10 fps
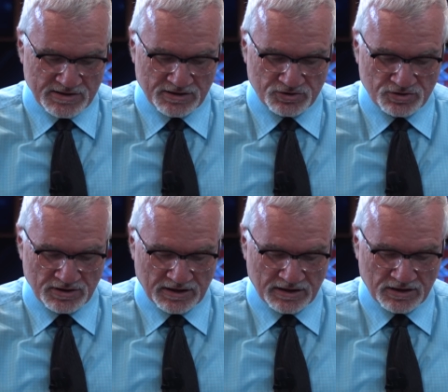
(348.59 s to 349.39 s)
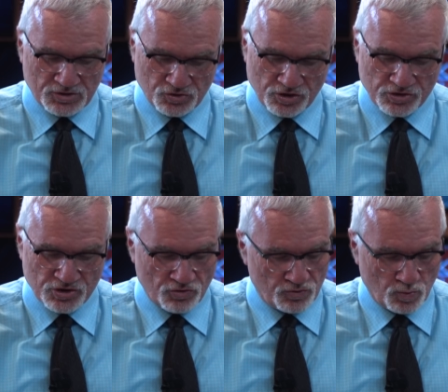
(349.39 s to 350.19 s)
Uh, uh, two years
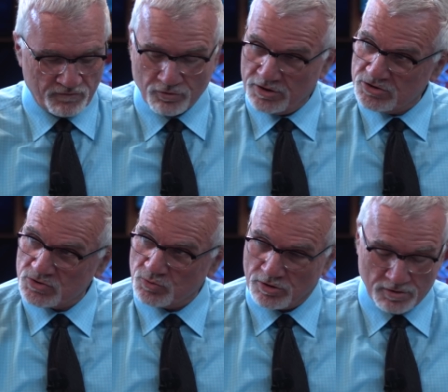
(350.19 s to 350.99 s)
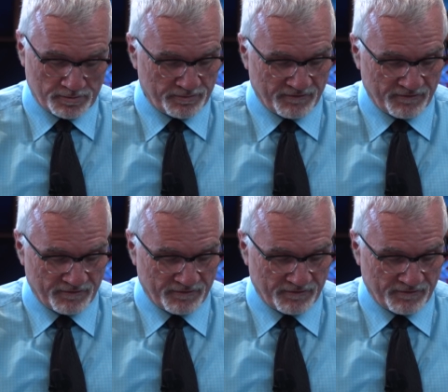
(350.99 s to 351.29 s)
ago, the Wolverines were